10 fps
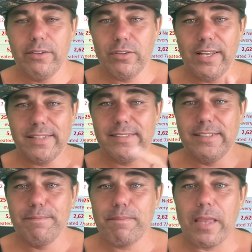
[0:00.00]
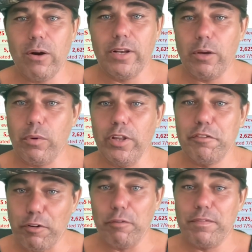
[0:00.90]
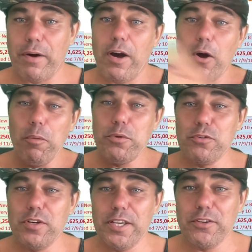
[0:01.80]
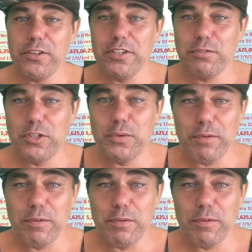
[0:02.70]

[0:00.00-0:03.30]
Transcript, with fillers: So let's see how that will evolve. Now, I hope you really enjoyed this video.